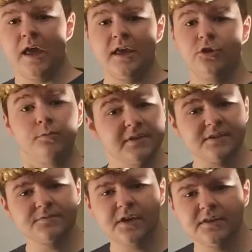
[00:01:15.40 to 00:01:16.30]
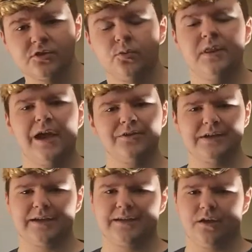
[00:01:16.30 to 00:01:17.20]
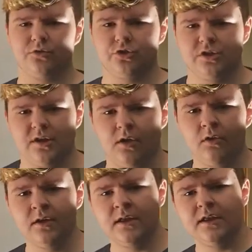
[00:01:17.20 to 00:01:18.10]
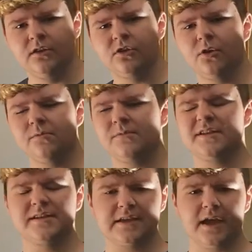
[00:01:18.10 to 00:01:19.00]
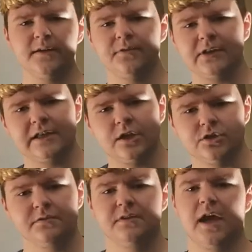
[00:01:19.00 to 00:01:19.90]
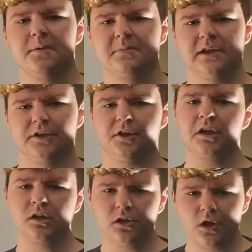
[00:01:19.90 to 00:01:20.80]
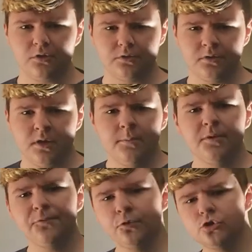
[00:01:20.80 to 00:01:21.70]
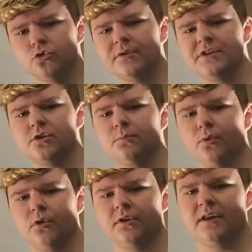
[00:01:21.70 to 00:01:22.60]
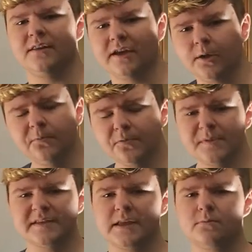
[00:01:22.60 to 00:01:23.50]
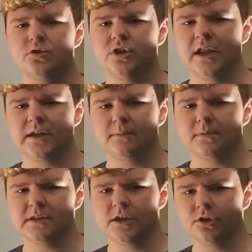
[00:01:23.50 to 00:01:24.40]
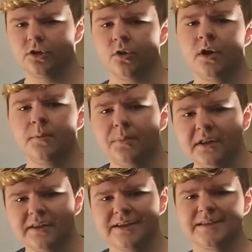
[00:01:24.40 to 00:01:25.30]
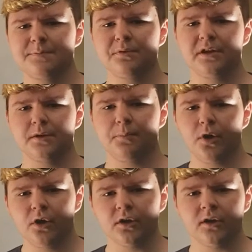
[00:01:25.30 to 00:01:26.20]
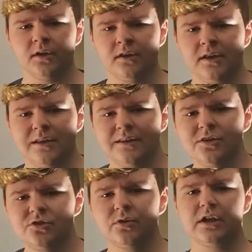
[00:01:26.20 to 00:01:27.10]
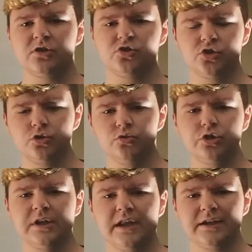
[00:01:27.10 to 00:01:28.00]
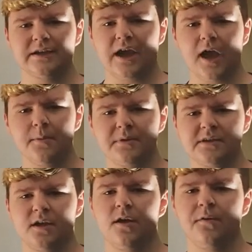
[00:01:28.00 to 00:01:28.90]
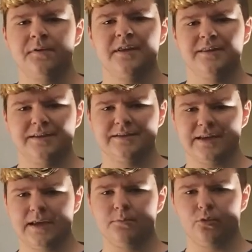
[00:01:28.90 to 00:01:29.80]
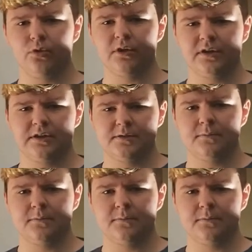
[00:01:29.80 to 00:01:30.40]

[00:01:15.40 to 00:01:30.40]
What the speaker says: Humans have done this without technology though this is kind of on the edge of not being a clone. Before twins are born, they come from the same genetic material, but they split apart. This creates two genetic copies of the same organism.